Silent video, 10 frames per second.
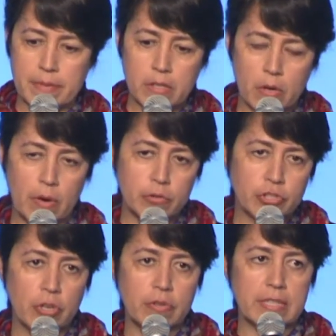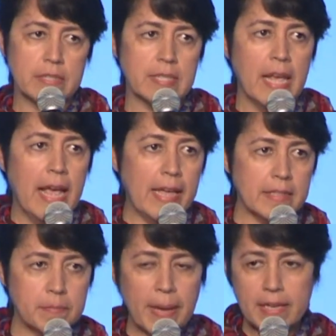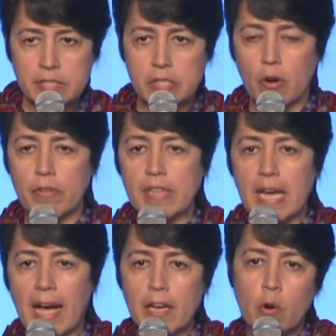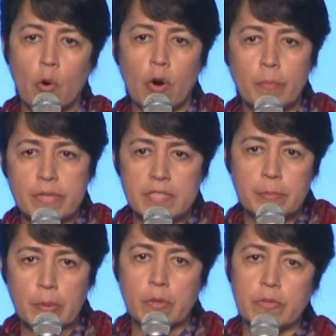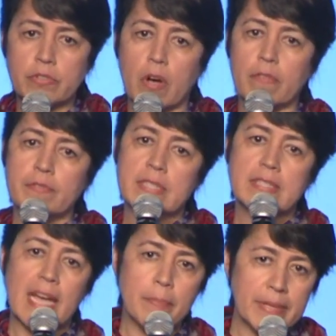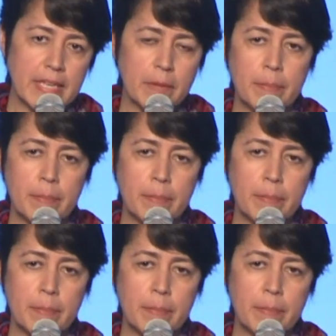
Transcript: you know, I'll show this, is based on the I-Core principles of discipling young